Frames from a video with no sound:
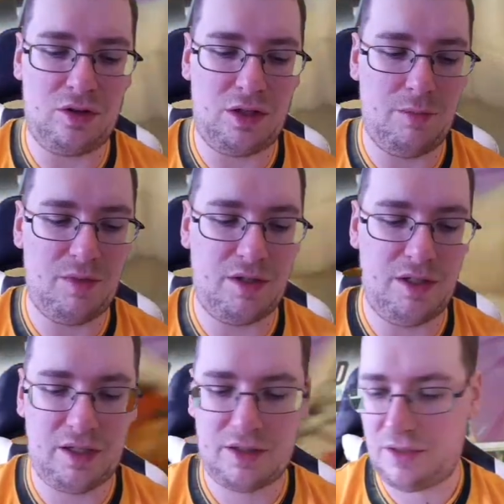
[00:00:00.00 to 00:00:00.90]
club
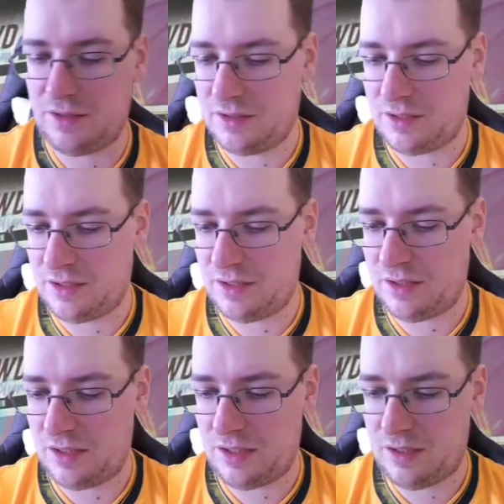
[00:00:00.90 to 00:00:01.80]
connections
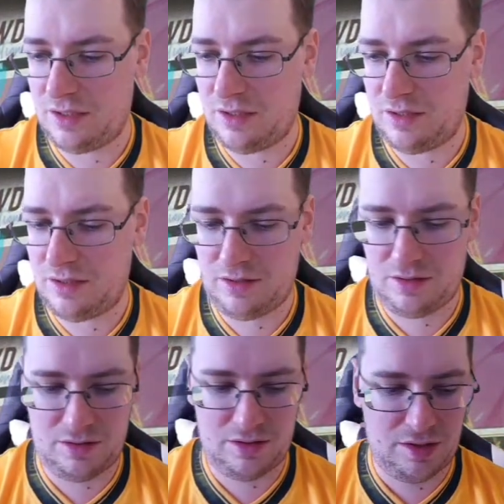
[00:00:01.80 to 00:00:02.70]
in there.
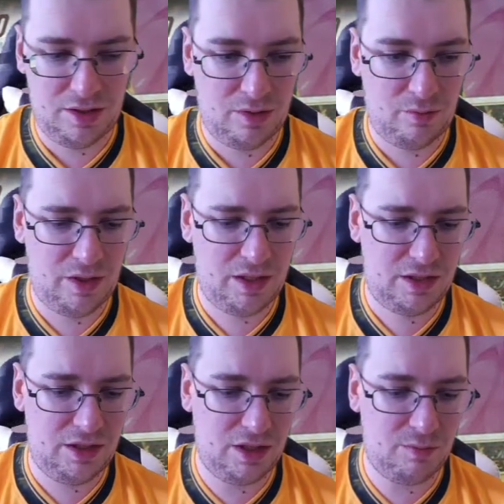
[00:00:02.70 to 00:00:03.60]
Where did I
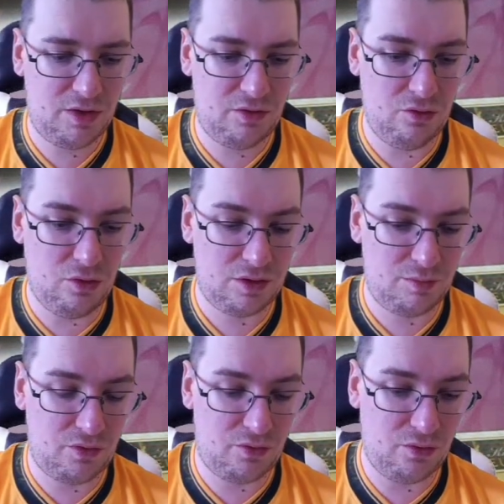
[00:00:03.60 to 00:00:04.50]
chuck my rocks
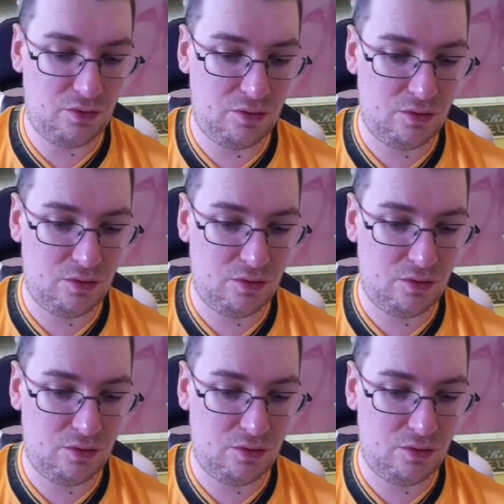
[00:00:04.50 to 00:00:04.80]
before?